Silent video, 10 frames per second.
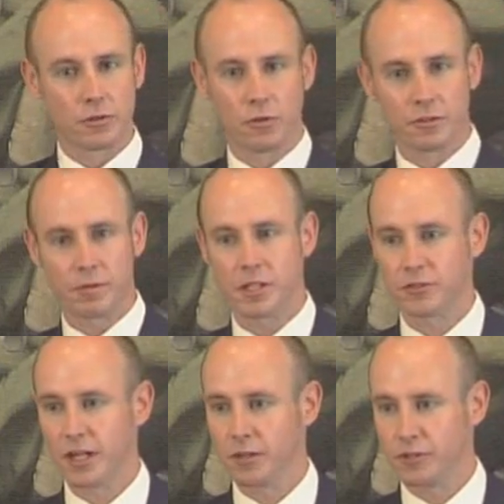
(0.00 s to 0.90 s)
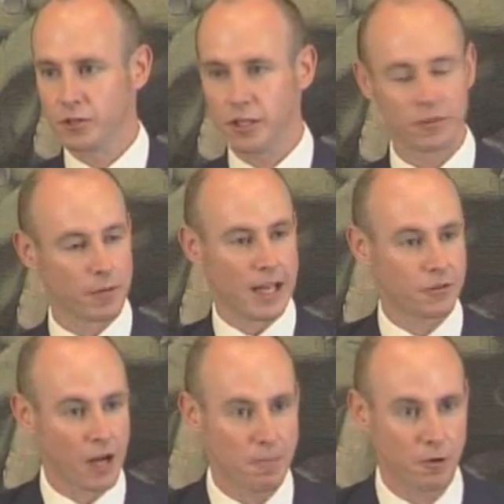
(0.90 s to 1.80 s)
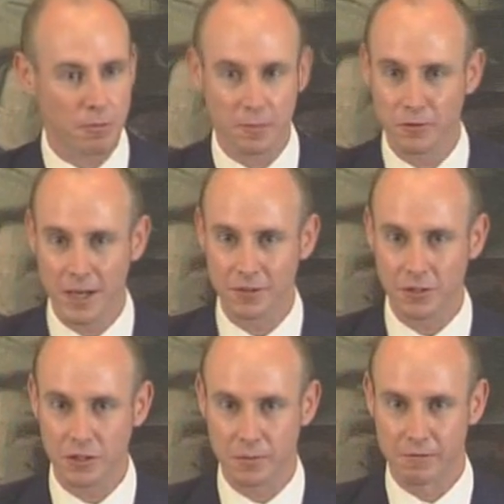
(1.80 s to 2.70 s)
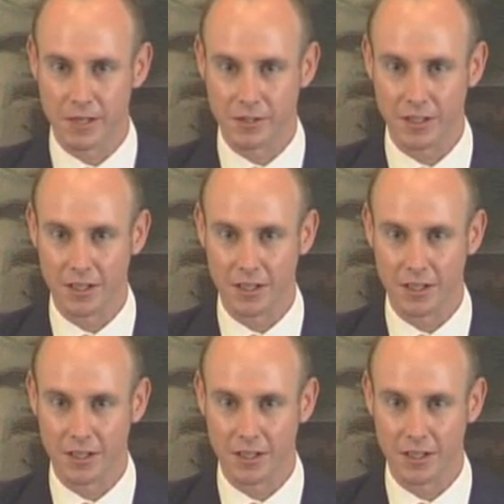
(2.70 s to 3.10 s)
towards British-style socialism, it's our problem as well as yours, my friends.